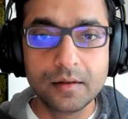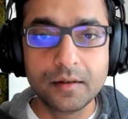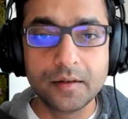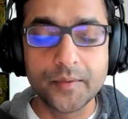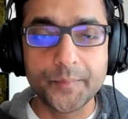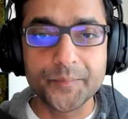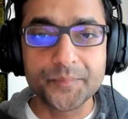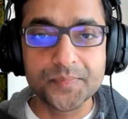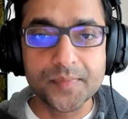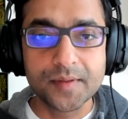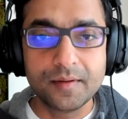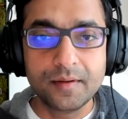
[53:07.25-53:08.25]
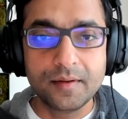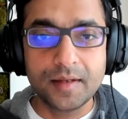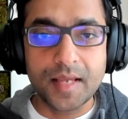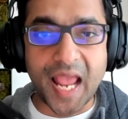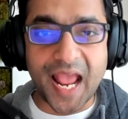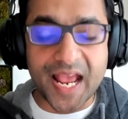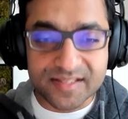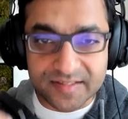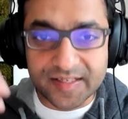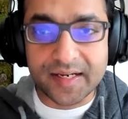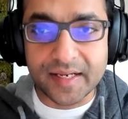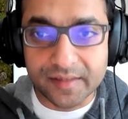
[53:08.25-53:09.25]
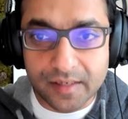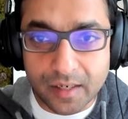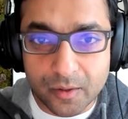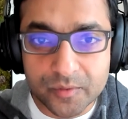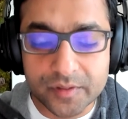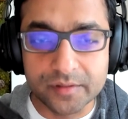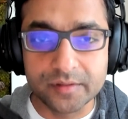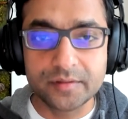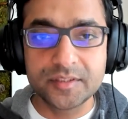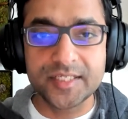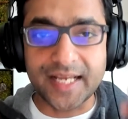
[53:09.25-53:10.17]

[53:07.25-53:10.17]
um, as they encounter